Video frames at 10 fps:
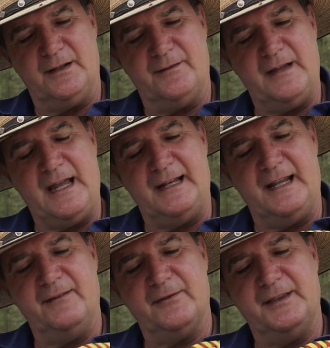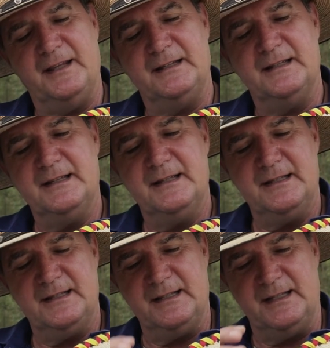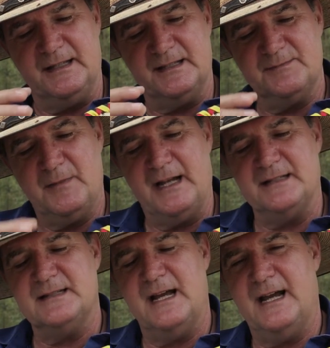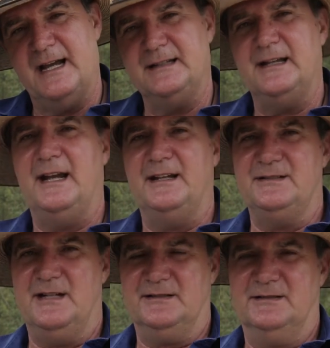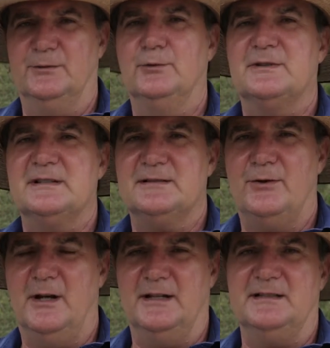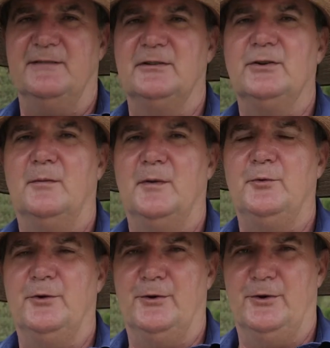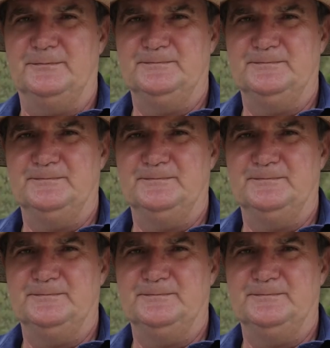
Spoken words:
of the hat, everything is maintained and it just looks stylish every time you put it on.